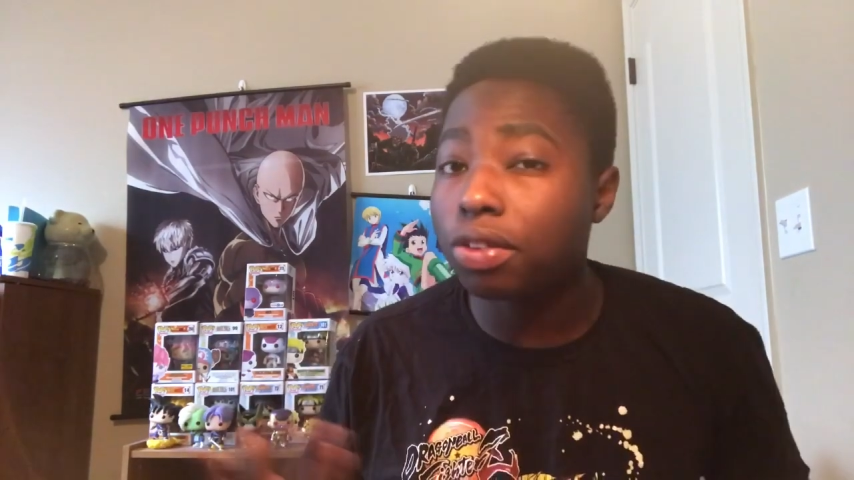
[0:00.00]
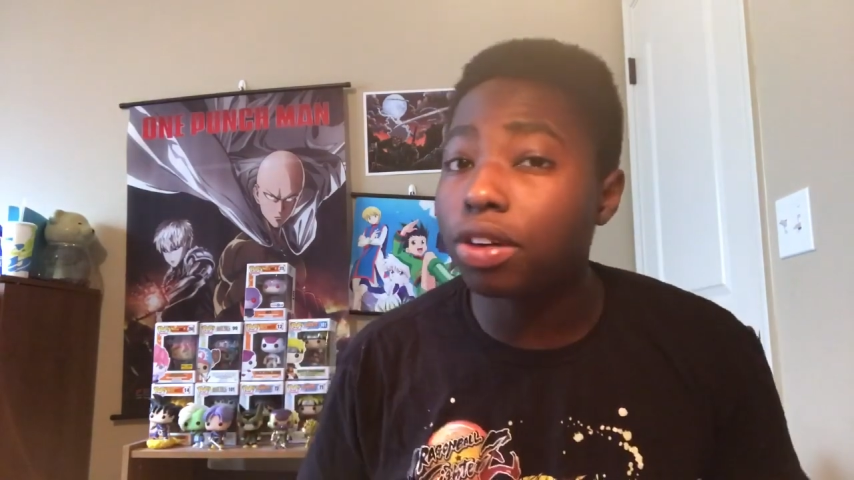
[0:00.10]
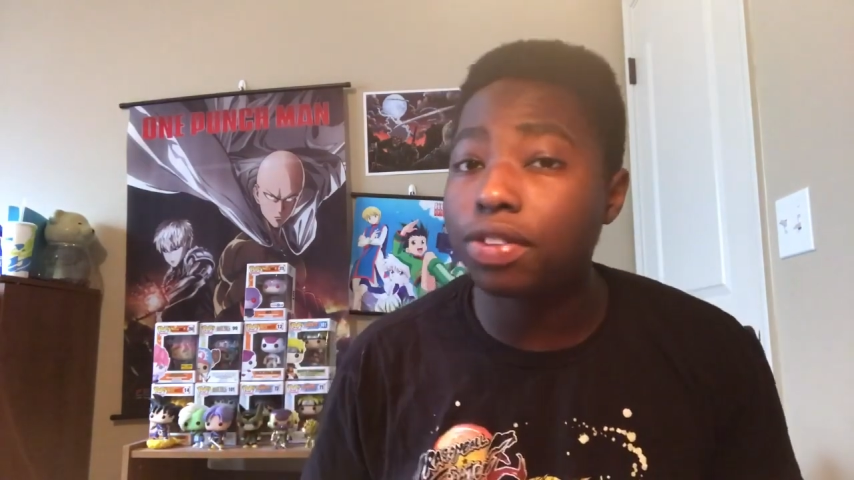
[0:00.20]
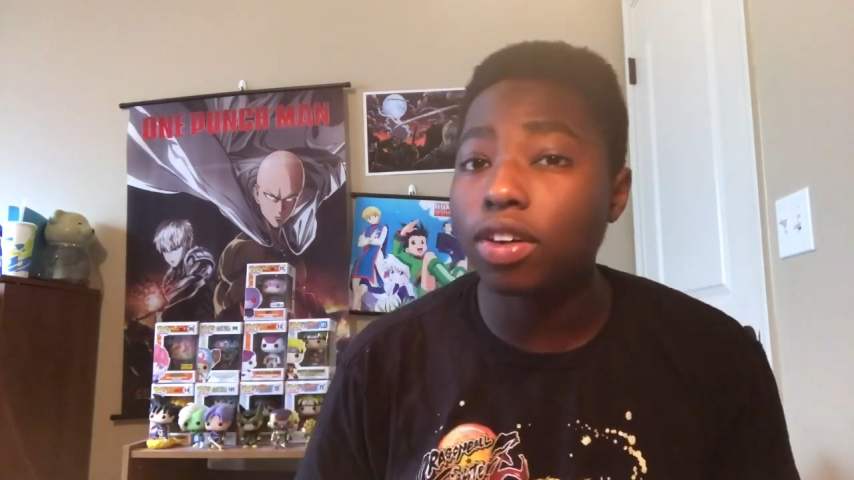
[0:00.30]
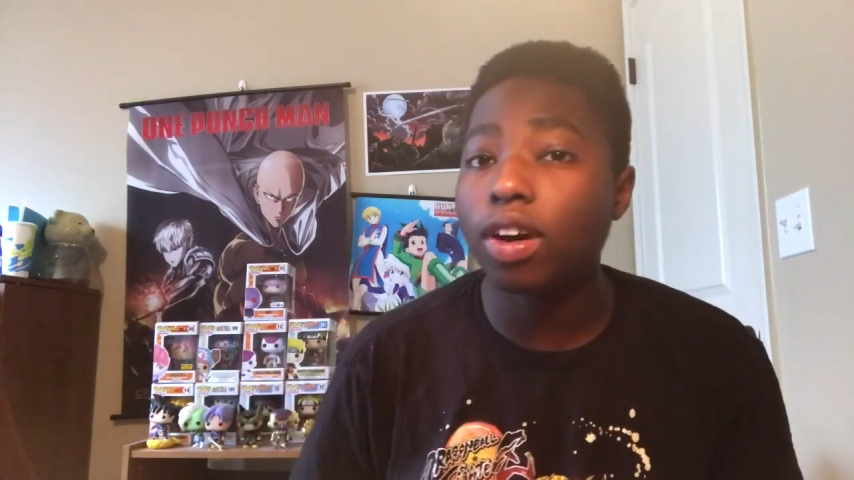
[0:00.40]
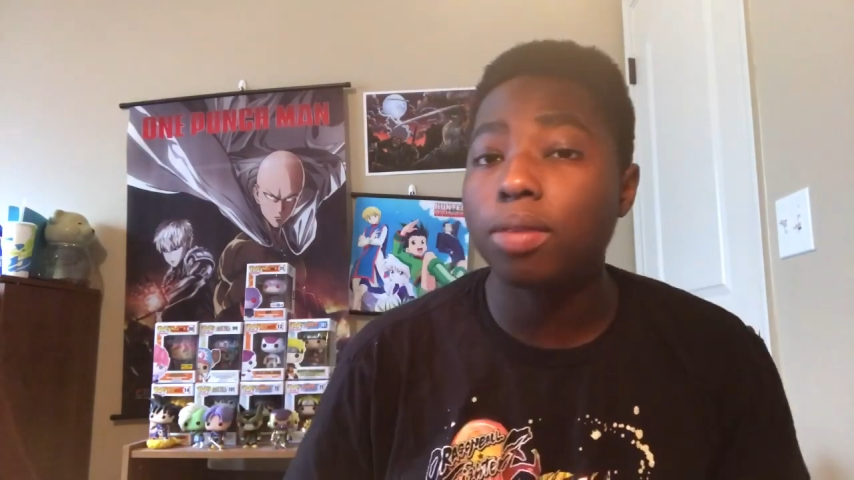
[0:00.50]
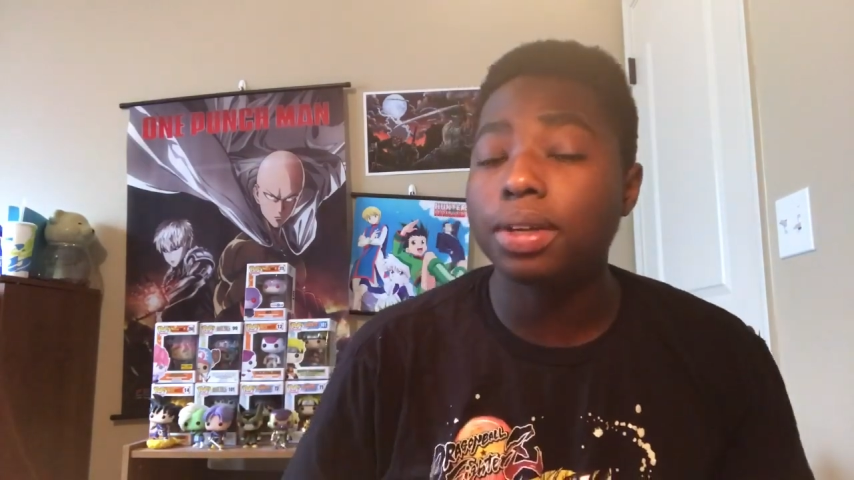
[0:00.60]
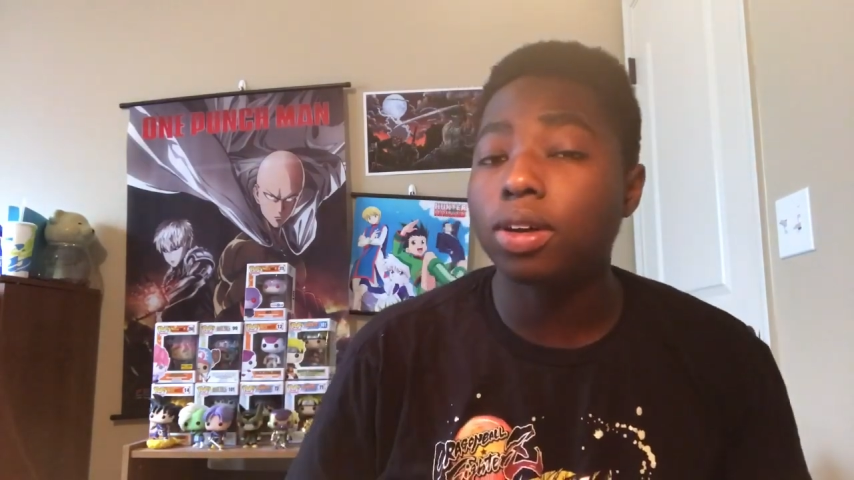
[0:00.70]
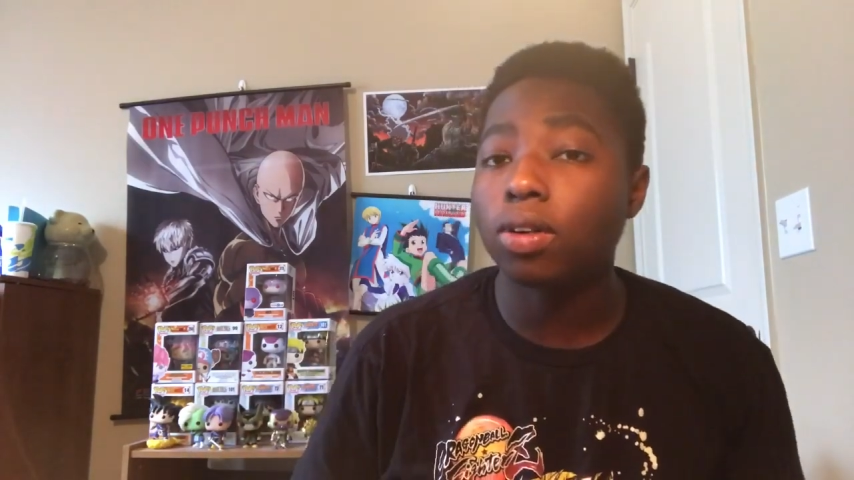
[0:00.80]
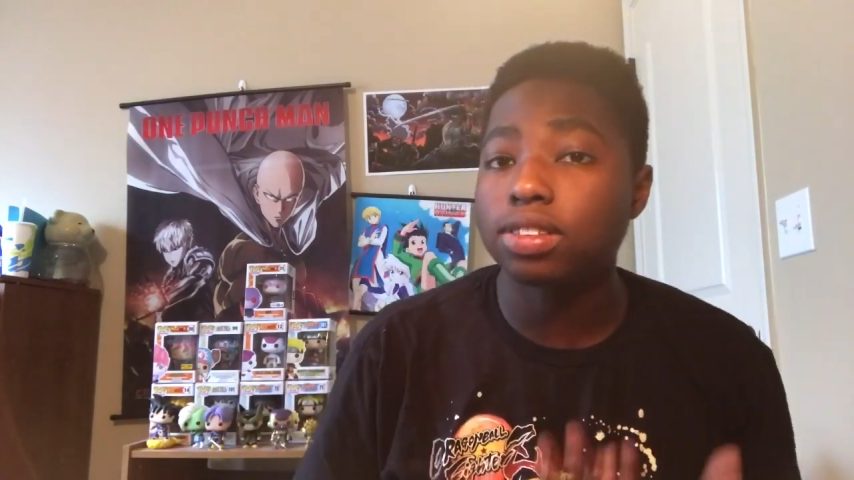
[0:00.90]
We don't even know how
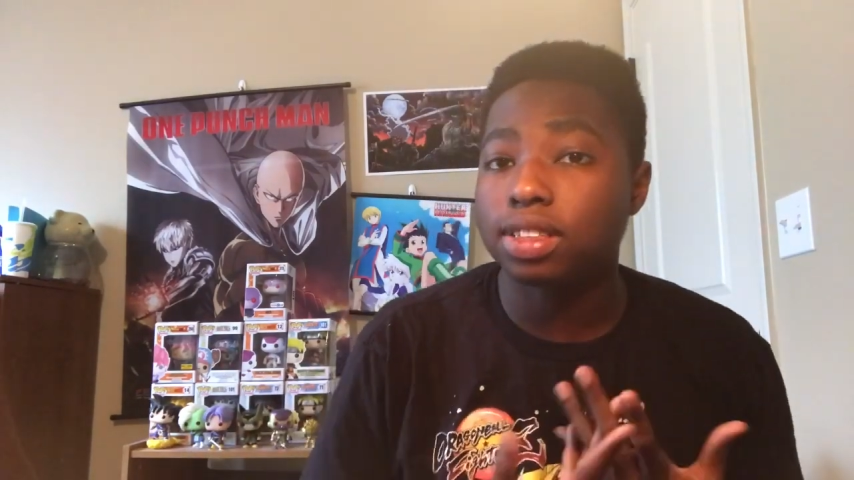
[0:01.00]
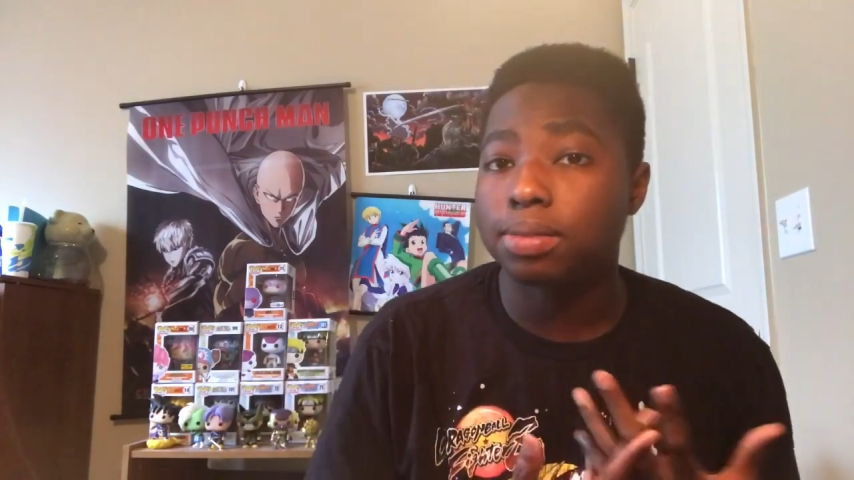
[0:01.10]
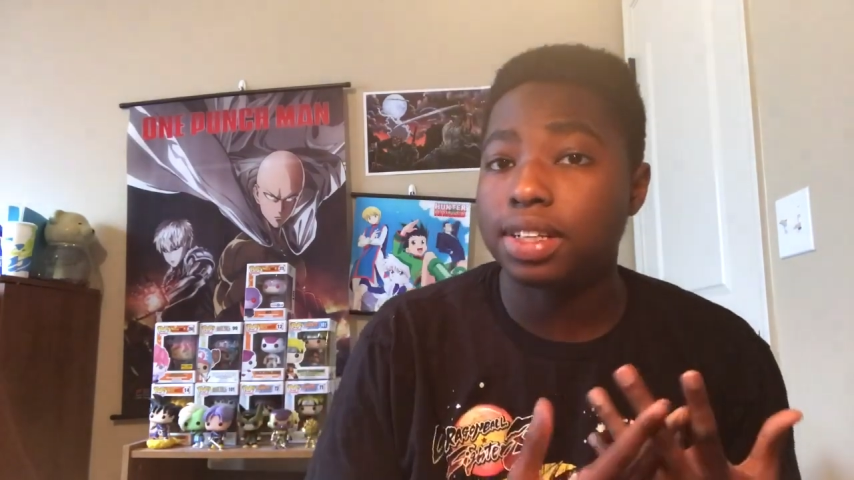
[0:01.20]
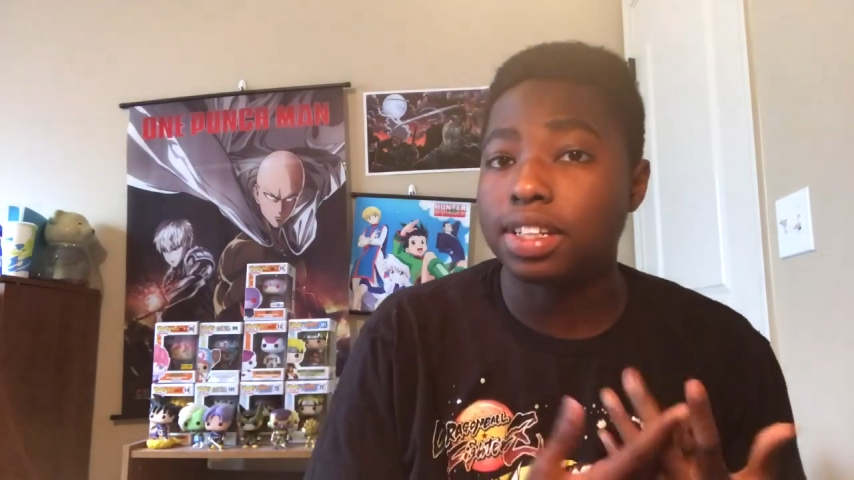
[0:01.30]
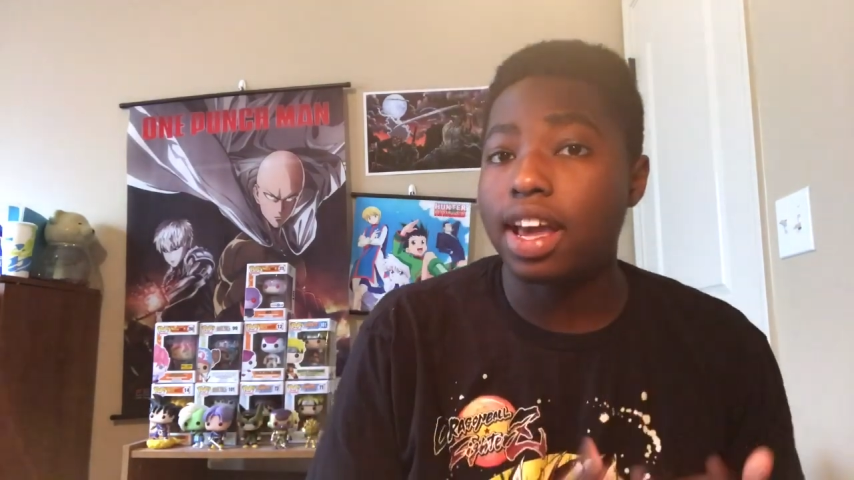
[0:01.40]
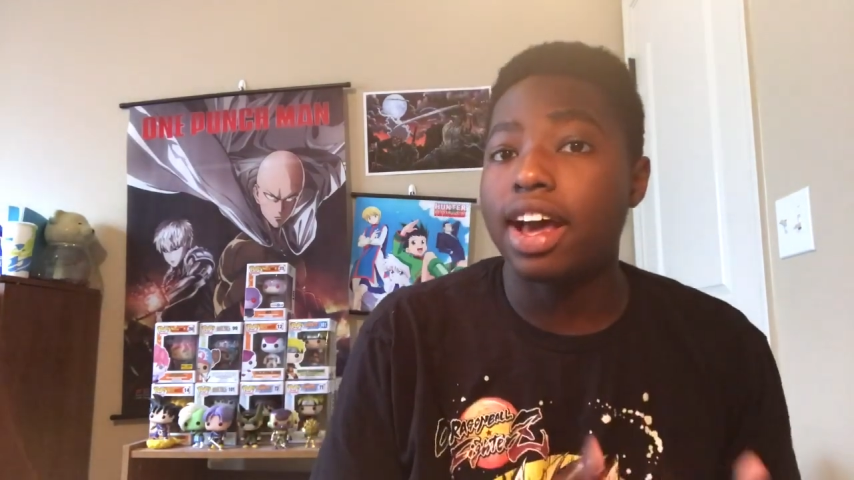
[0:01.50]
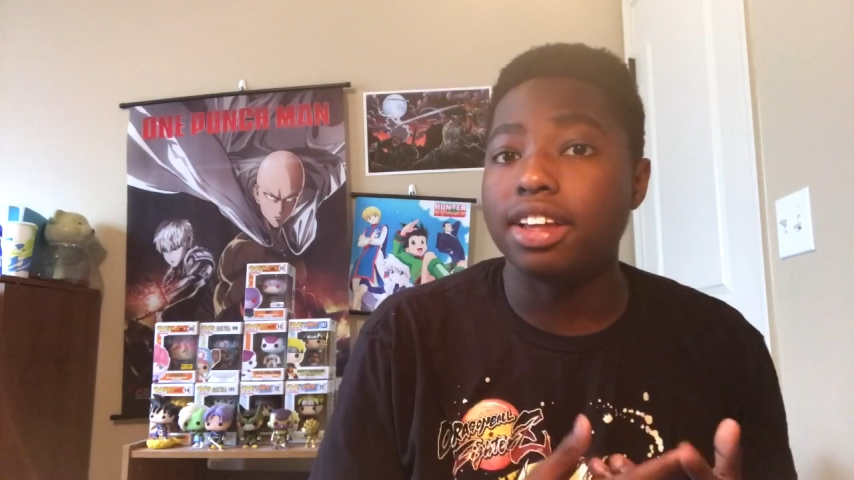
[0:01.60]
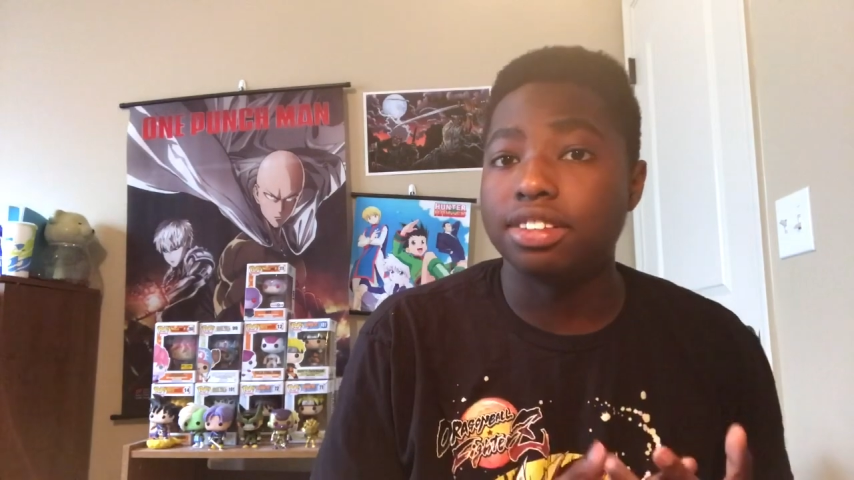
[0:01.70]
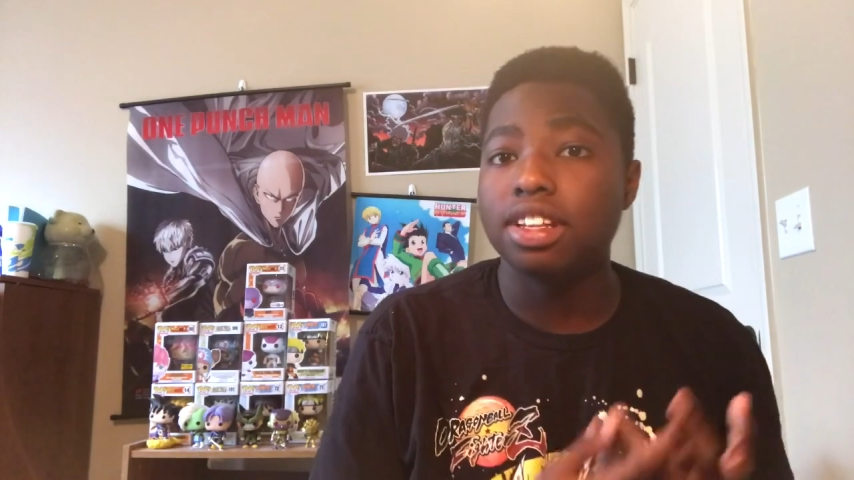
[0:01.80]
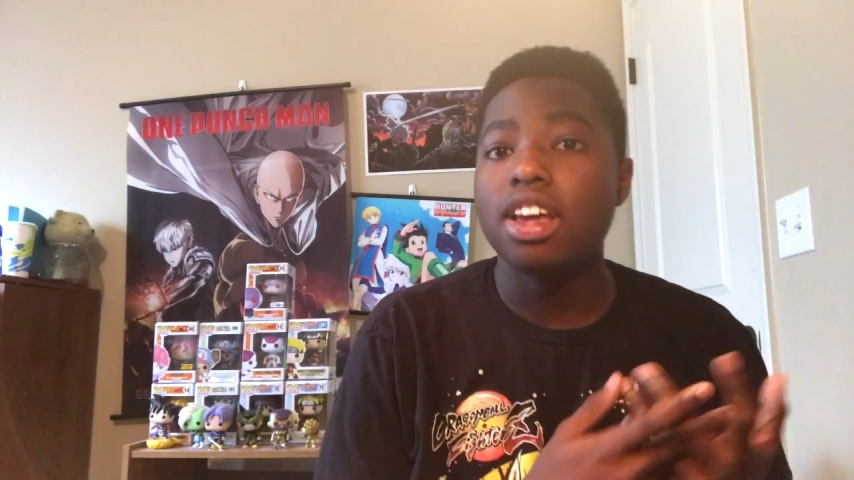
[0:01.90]
many quirks this man
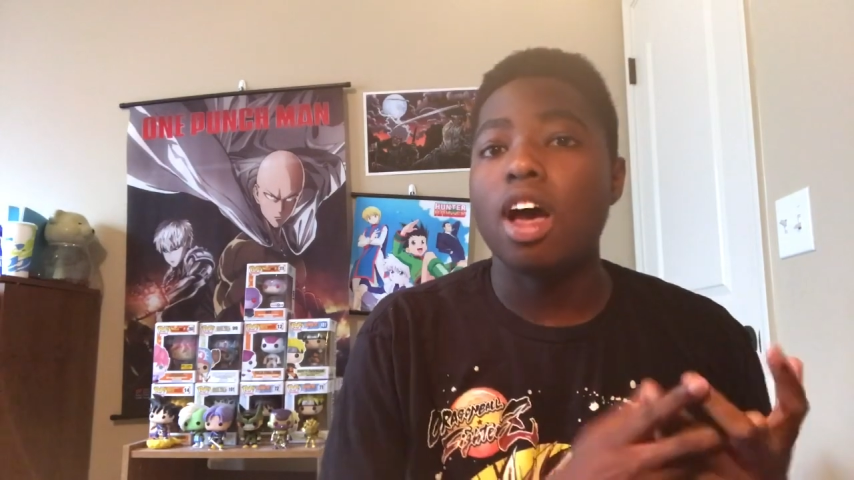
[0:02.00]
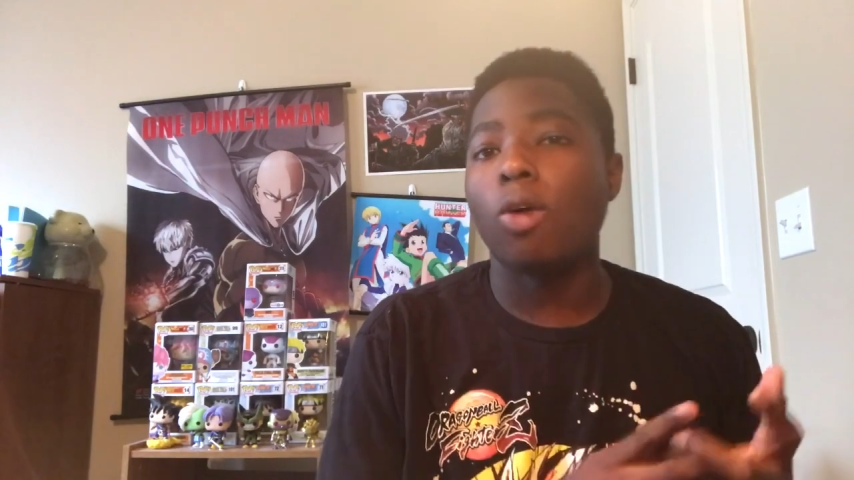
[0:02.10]
has.